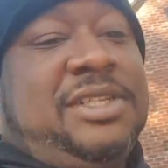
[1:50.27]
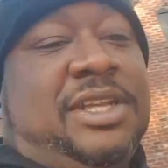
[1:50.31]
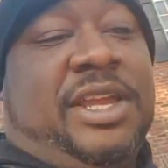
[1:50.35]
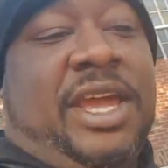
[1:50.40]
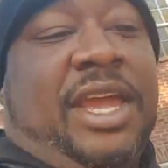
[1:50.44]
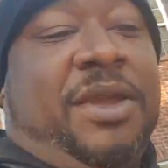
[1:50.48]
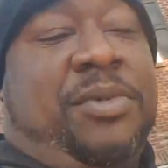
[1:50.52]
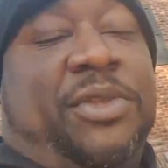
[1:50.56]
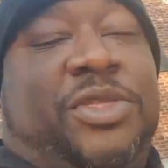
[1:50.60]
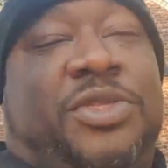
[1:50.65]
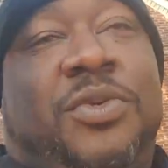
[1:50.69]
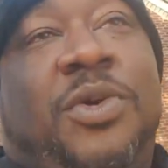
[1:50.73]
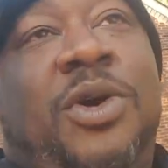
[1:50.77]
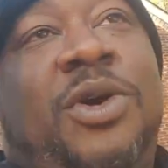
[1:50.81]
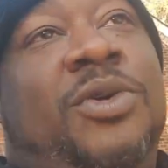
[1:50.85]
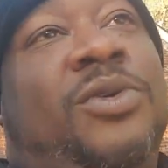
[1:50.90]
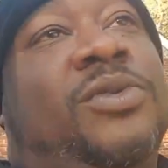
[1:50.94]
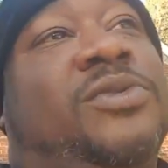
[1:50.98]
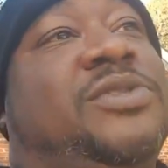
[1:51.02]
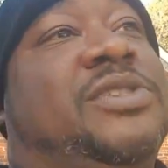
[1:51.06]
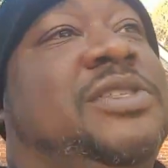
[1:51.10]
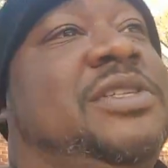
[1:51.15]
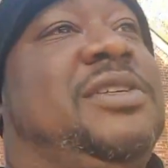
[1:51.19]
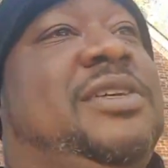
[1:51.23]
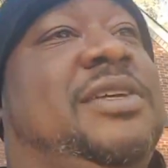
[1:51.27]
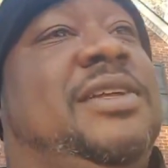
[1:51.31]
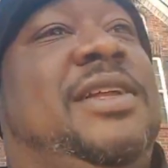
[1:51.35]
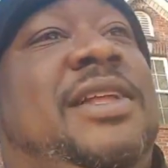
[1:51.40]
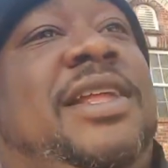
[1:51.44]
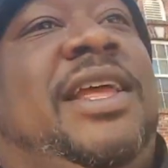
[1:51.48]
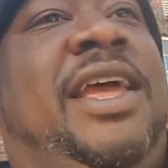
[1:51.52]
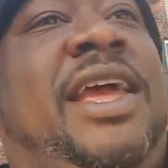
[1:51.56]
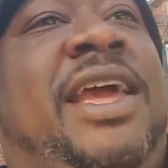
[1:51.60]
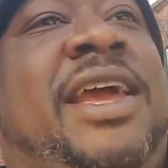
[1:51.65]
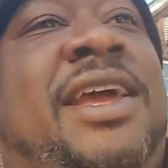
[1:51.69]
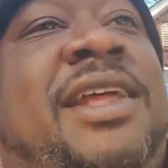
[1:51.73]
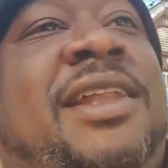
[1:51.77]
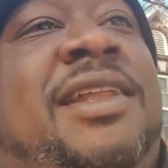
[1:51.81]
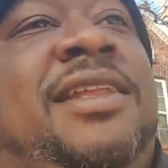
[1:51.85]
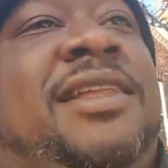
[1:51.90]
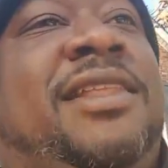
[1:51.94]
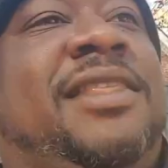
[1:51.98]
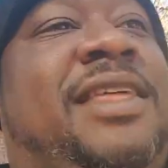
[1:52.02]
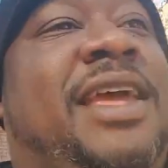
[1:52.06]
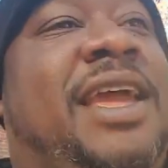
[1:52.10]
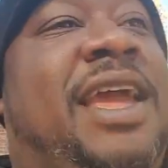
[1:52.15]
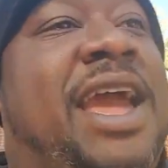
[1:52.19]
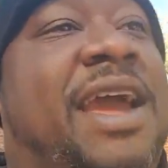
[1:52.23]
And
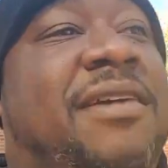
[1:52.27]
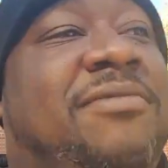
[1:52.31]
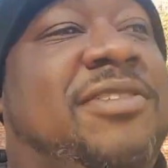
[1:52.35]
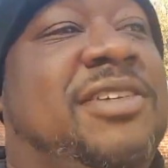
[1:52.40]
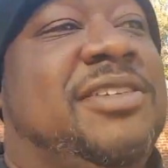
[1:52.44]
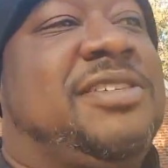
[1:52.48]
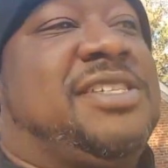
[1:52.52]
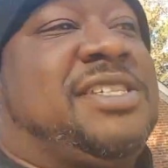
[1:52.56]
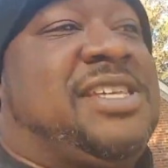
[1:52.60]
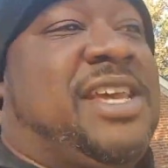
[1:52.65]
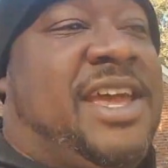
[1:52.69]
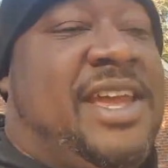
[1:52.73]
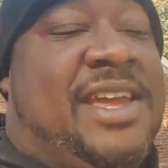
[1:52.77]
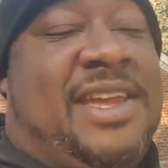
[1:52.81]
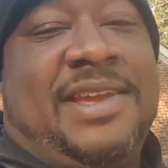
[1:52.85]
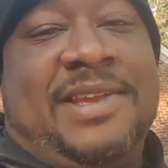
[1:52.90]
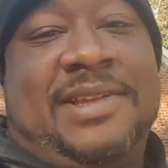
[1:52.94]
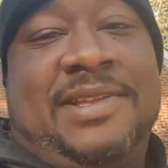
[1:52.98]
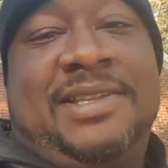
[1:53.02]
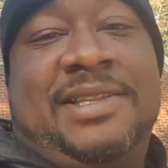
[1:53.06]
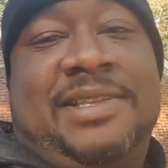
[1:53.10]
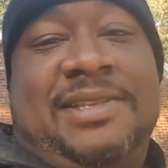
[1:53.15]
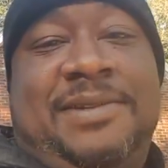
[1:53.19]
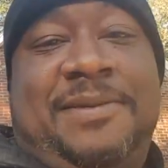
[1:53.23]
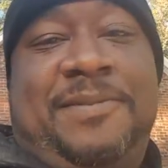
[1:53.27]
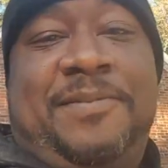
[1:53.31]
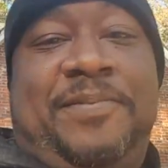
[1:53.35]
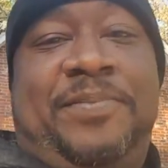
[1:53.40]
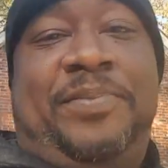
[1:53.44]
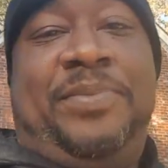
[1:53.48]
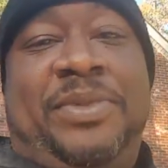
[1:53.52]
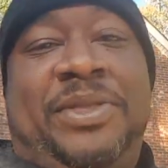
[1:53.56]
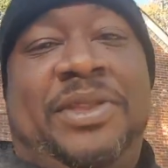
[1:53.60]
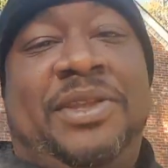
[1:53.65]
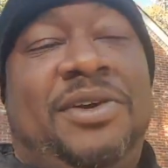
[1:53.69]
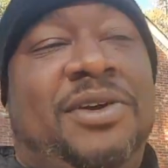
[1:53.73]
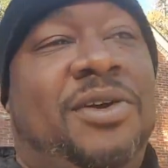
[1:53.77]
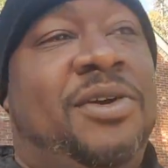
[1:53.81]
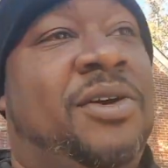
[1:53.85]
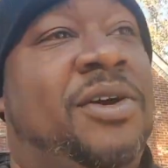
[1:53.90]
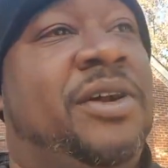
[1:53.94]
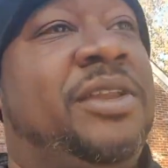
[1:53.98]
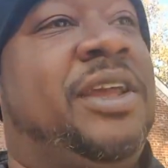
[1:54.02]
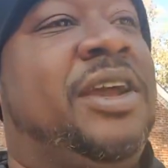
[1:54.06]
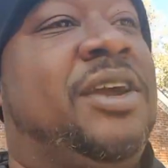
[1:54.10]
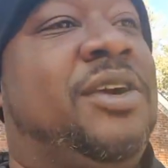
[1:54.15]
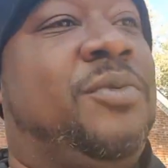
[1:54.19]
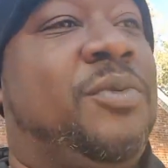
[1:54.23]
they have this saying
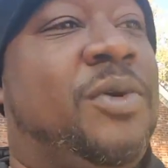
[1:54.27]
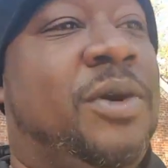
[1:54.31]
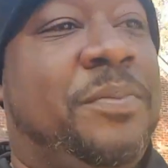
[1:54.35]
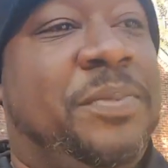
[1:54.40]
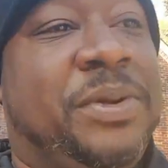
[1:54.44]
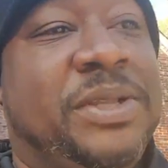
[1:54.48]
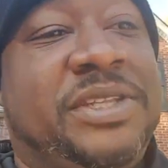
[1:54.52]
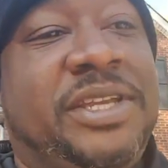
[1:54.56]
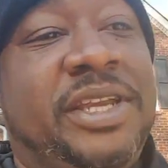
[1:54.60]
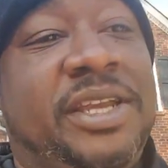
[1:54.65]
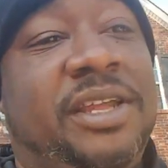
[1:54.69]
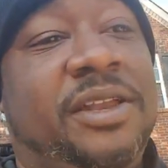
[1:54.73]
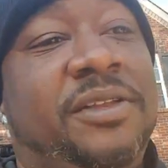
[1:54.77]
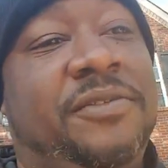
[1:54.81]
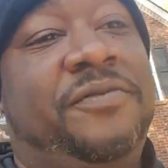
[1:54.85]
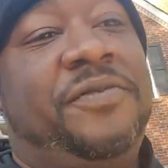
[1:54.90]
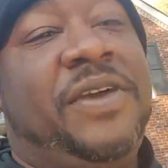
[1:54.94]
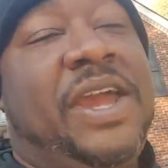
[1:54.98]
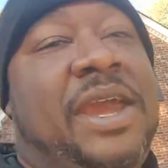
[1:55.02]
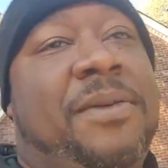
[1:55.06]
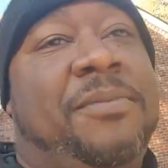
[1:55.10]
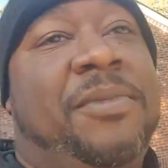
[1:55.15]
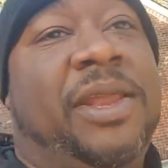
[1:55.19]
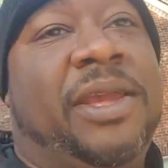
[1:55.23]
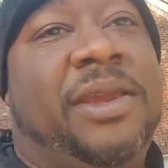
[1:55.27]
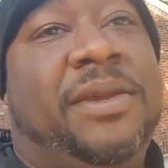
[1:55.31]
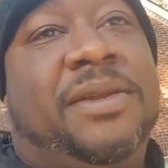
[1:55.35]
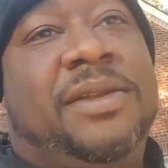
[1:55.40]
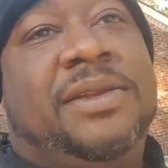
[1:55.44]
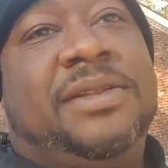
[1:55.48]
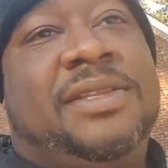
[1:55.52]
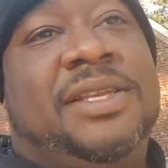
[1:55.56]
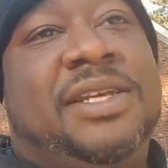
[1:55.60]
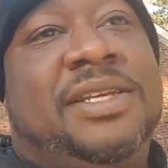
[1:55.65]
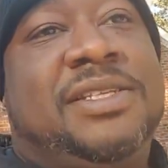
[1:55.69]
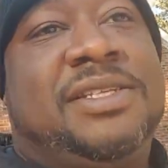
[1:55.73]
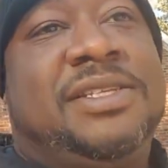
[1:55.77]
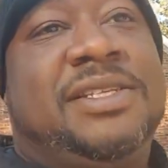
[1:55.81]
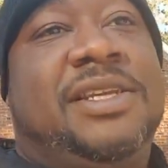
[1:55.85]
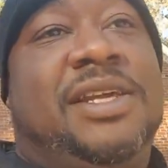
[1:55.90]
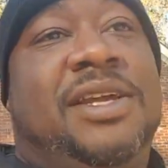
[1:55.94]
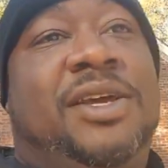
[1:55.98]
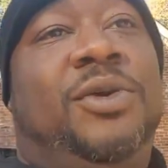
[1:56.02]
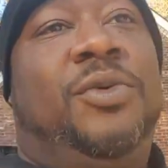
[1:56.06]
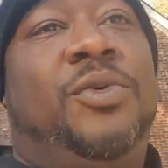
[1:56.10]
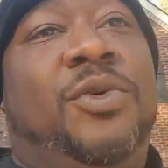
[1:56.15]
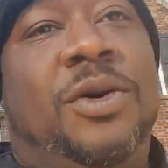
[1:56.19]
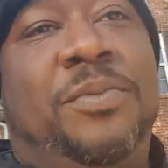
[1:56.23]
on there, one particular family.
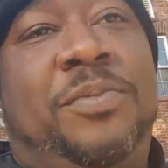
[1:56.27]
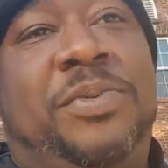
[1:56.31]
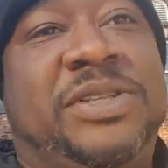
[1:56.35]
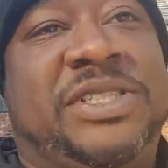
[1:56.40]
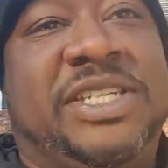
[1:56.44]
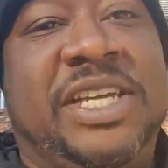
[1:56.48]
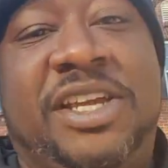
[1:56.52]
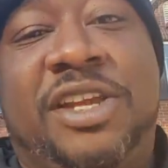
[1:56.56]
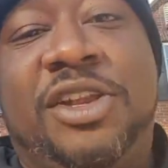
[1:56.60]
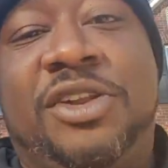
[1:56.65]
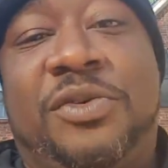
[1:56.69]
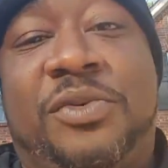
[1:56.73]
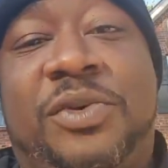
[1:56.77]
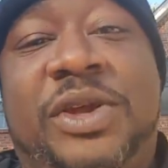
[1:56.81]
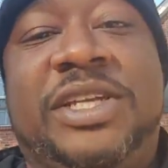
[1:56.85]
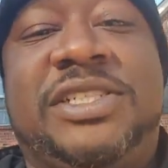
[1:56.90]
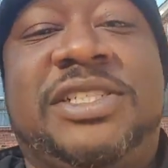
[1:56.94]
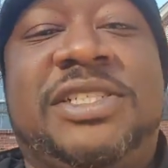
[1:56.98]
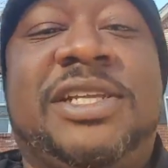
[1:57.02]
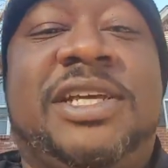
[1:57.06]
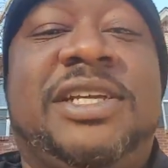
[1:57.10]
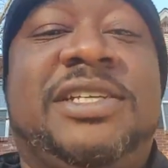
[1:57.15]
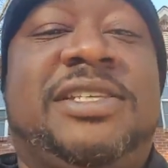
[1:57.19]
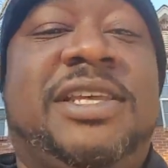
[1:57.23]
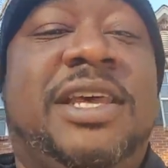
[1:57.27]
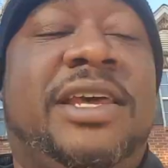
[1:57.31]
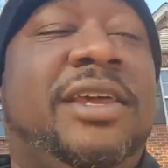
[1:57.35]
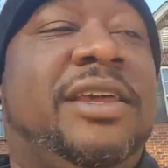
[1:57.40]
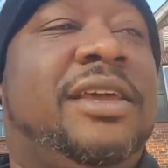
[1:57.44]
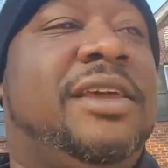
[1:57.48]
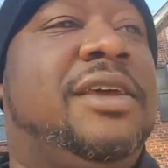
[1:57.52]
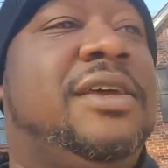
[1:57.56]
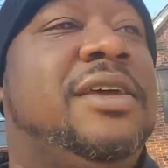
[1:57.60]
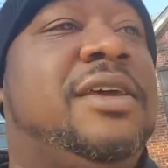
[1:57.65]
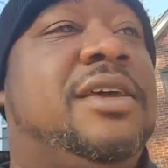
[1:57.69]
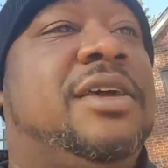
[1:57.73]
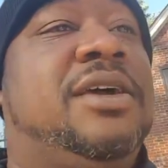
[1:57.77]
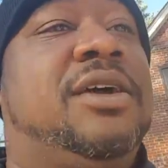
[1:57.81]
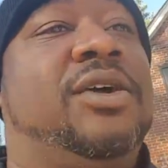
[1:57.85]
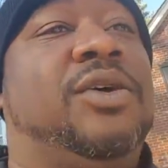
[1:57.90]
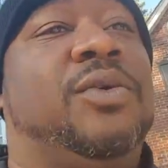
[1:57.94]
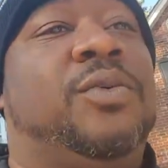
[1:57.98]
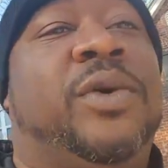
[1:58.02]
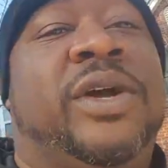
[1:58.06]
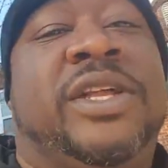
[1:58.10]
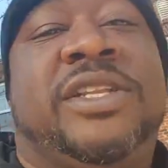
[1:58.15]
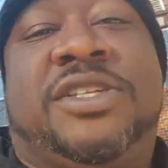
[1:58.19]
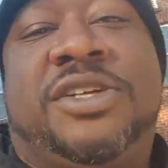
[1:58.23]
One particular region, they say,
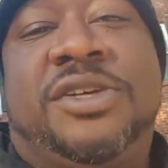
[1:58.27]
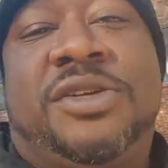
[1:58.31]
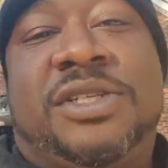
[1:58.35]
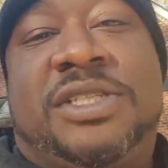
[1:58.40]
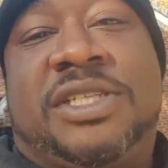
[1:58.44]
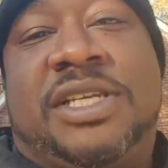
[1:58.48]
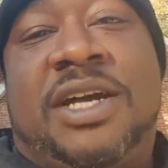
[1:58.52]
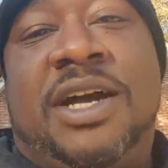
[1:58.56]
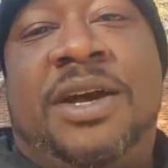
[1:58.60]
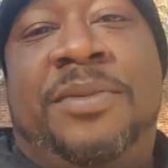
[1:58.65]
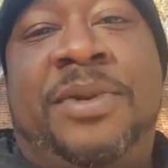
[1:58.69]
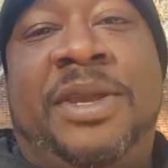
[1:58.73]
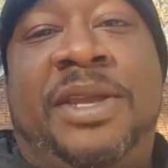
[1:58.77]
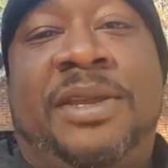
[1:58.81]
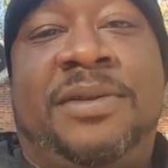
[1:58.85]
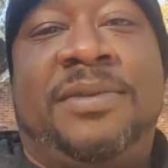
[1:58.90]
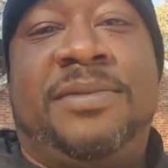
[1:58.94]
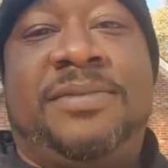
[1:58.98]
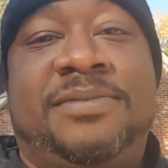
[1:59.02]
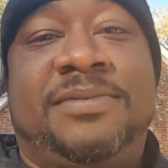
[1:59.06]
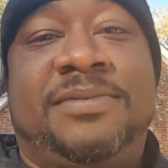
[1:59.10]
winter is coming.